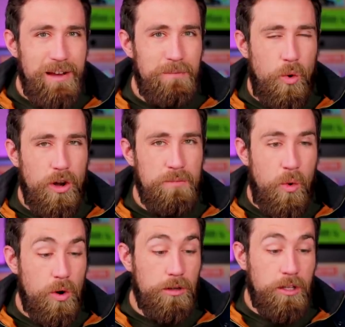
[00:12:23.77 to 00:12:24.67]
more and
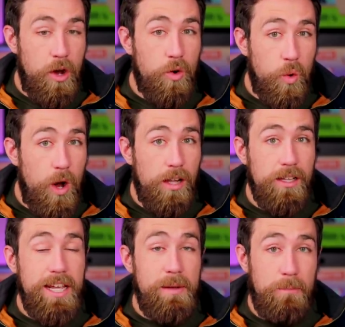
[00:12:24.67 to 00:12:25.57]
more low
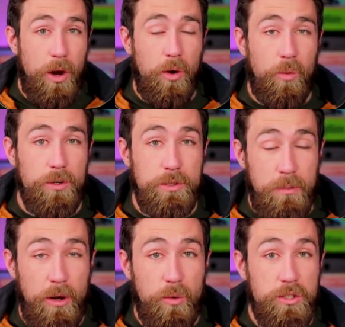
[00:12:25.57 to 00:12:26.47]
quality borrowers,
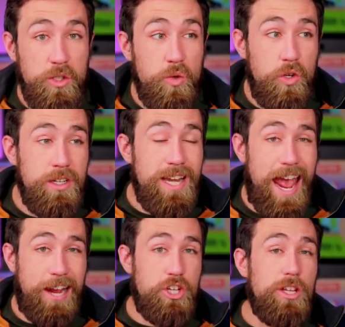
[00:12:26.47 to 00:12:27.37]
borrowers who couldn't
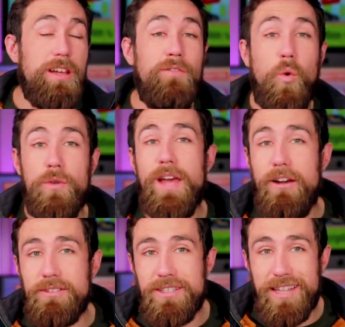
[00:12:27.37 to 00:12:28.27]
actually afford the
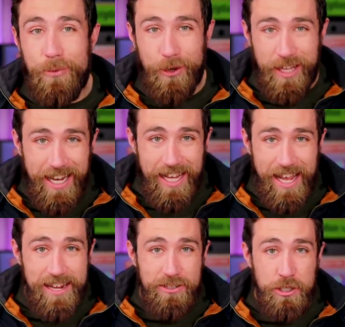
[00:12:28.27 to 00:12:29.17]
houses they were getting
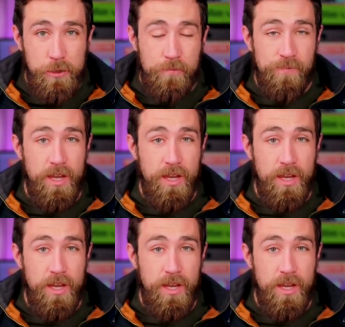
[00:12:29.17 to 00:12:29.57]
into,